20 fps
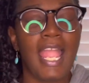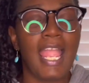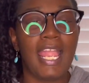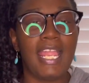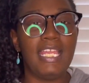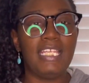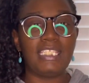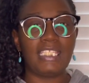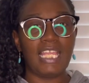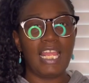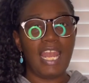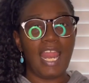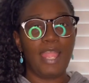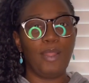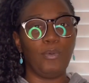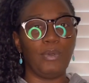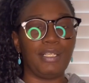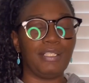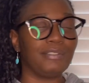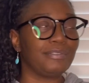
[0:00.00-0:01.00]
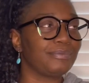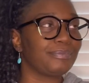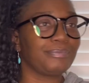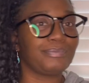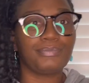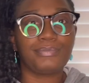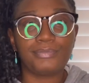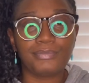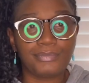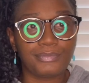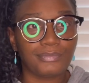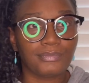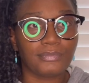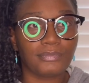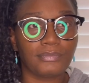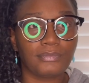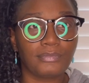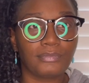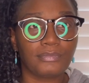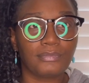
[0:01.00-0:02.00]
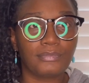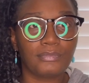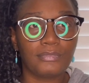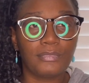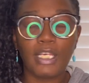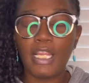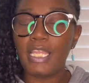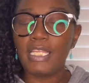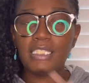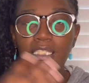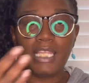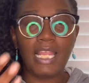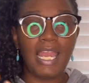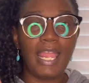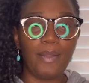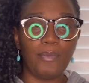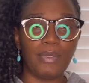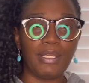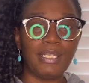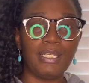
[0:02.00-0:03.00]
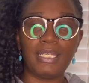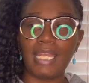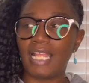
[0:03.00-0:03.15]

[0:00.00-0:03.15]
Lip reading: And he still ain't went. He still ain't went.